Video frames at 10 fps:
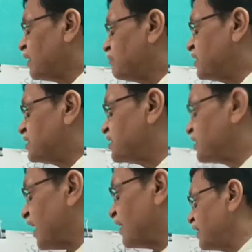which is
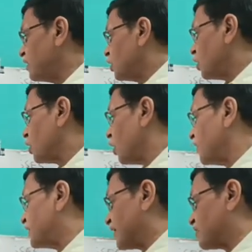called
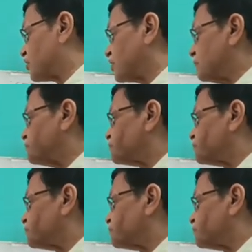cortex.